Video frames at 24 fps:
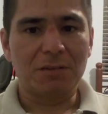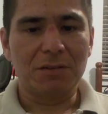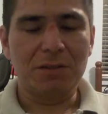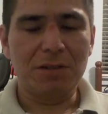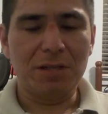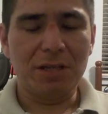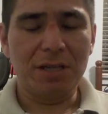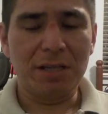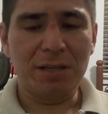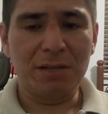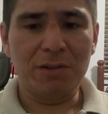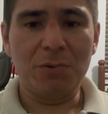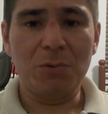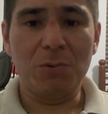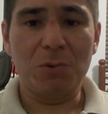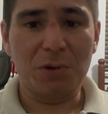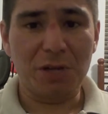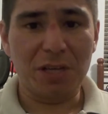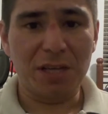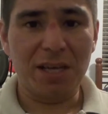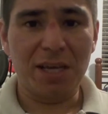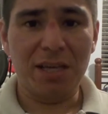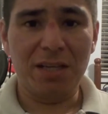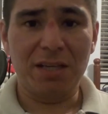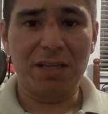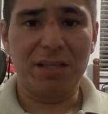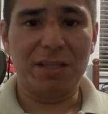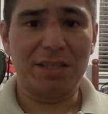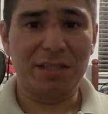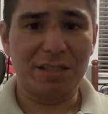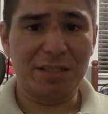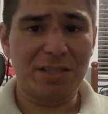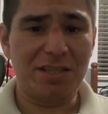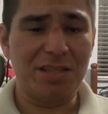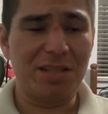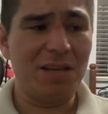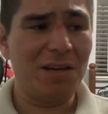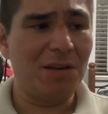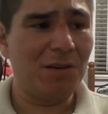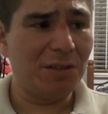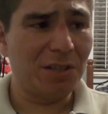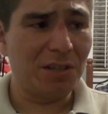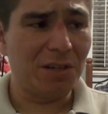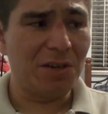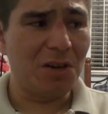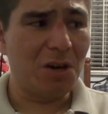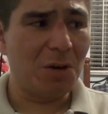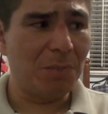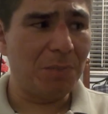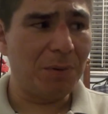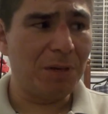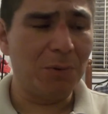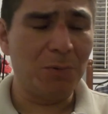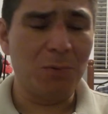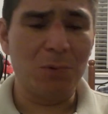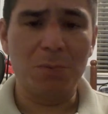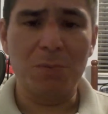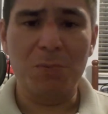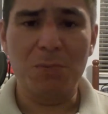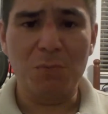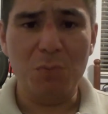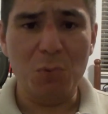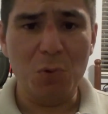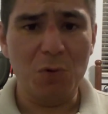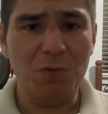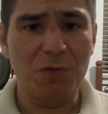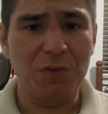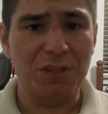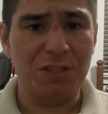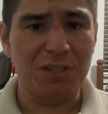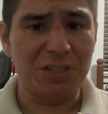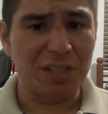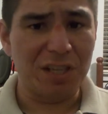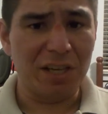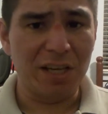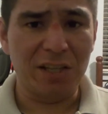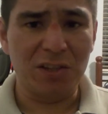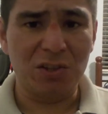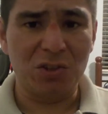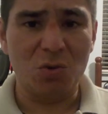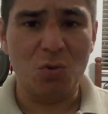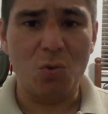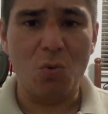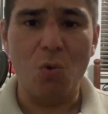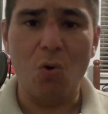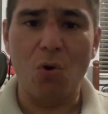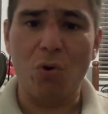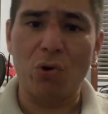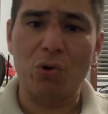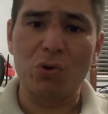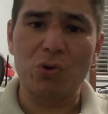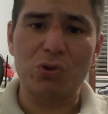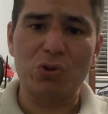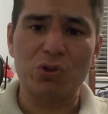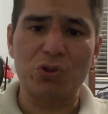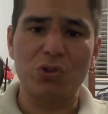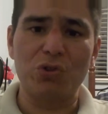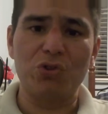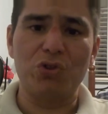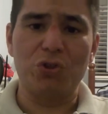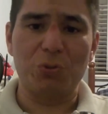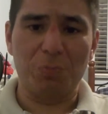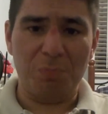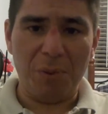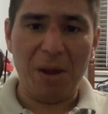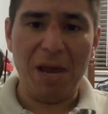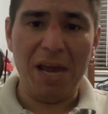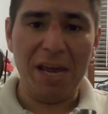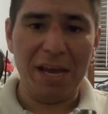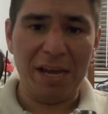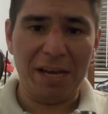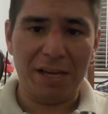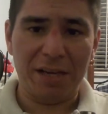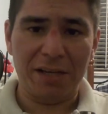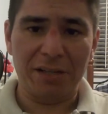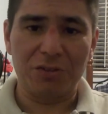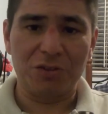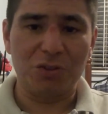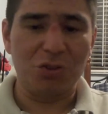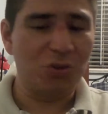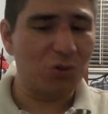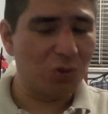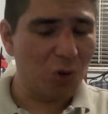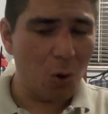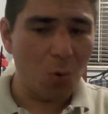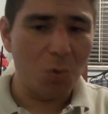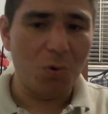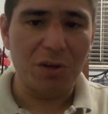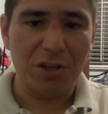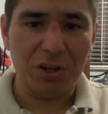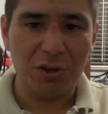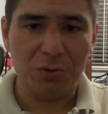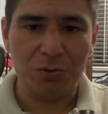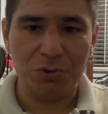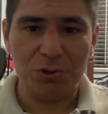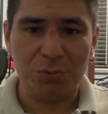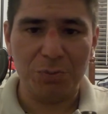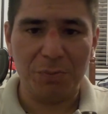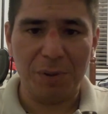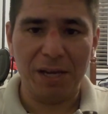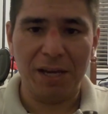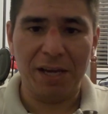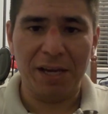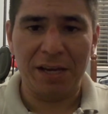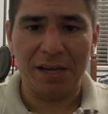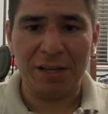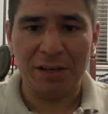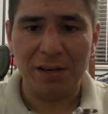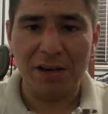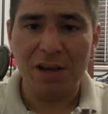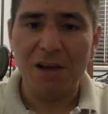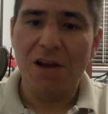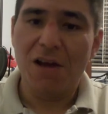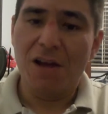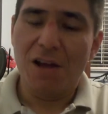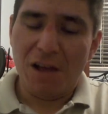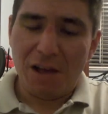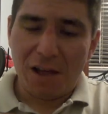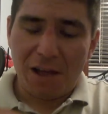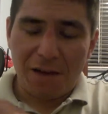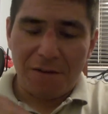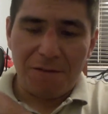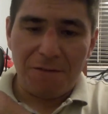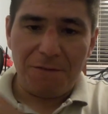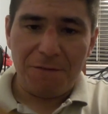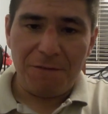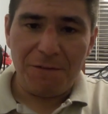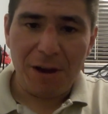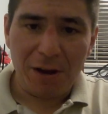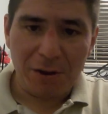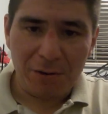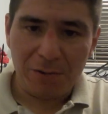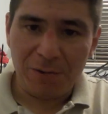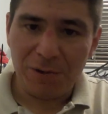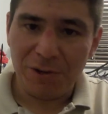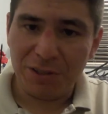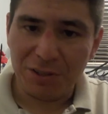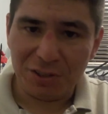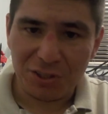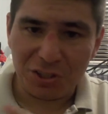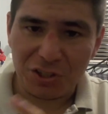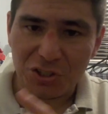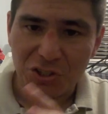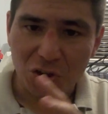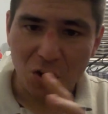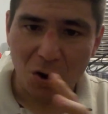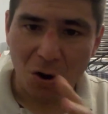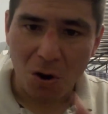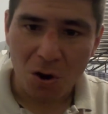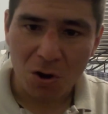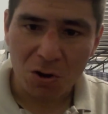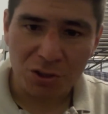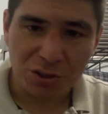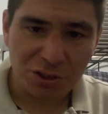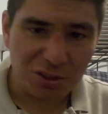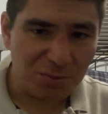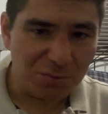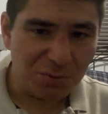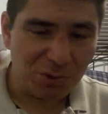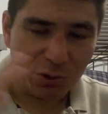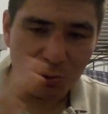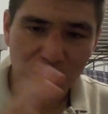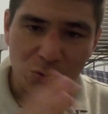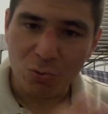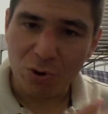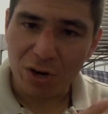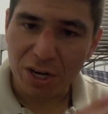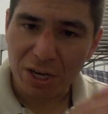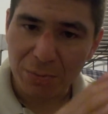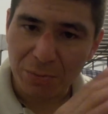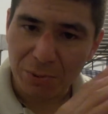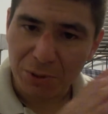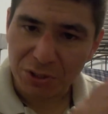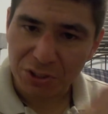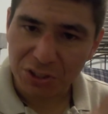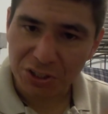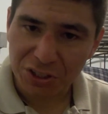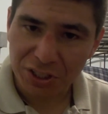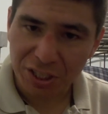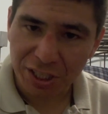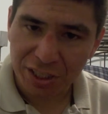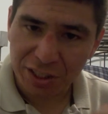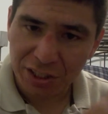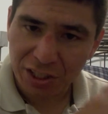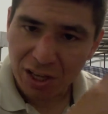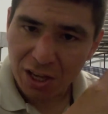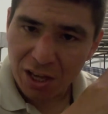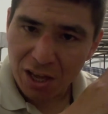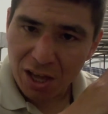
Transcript: Then the company will move its headquarters to Japan, to Tokyo, Japan, favoring this awesome 20%.